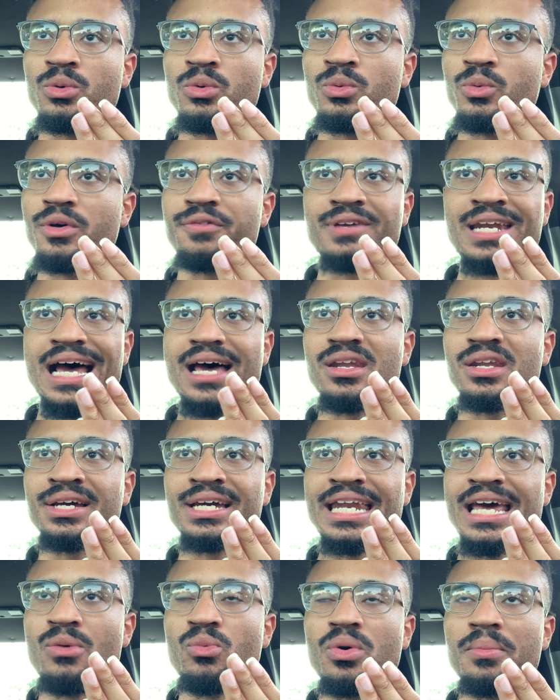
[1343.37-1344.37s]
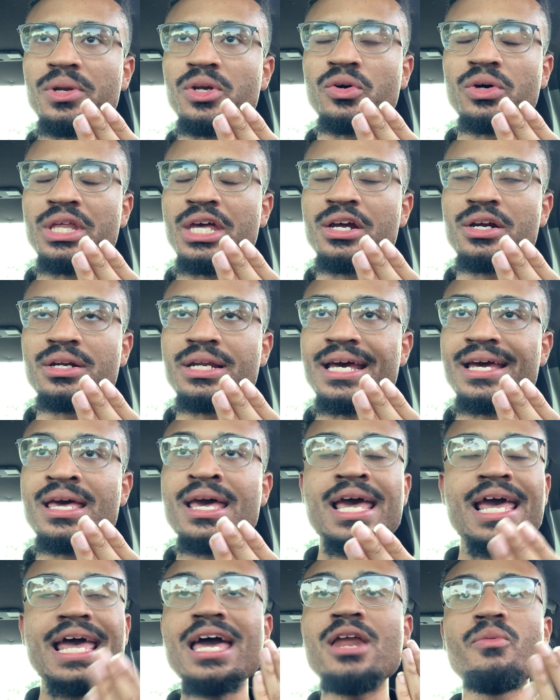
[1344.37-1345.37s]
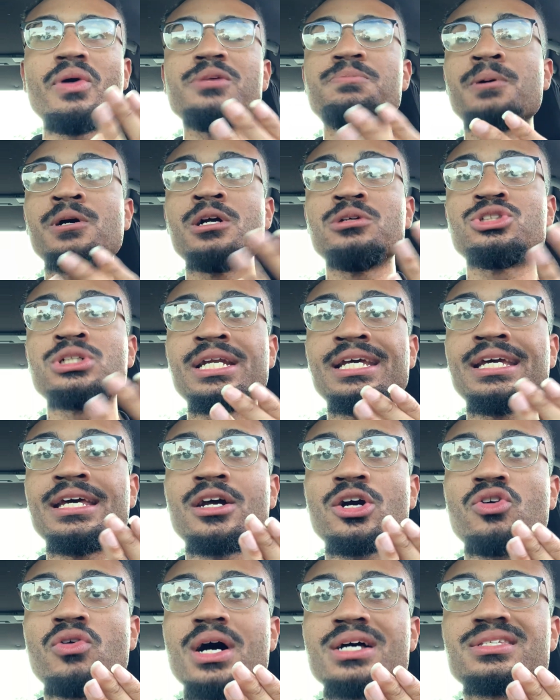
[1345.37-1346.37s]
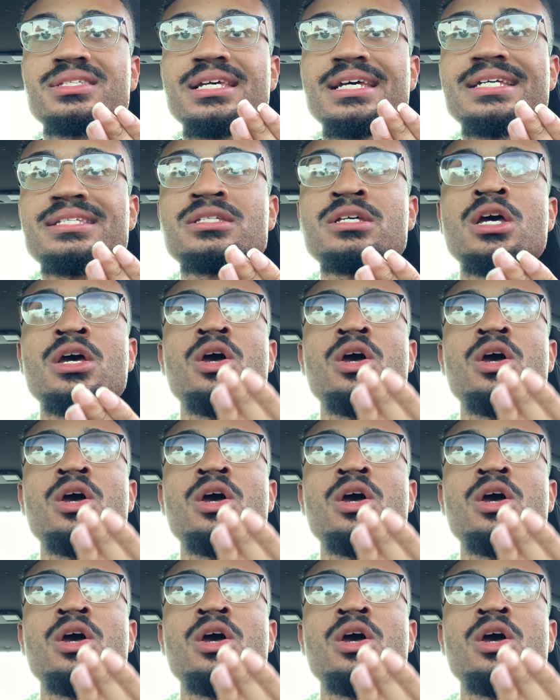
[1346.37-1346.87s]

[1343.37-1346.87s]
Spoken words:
with not looking at women on the internet. Anyways, point I'm trying to get across is,